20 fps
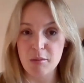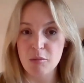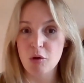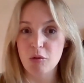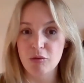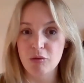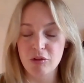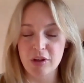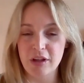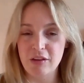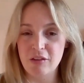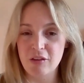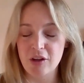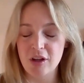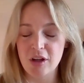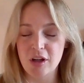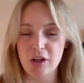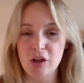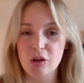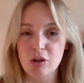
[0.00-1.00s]
Hopefully, they're
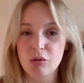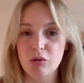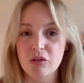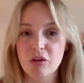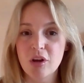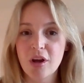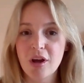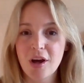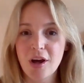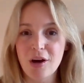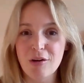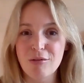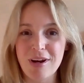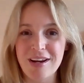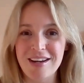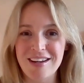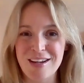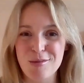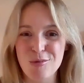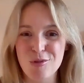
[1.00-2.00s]
going to use a
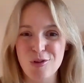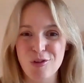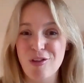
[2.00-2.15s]
right name so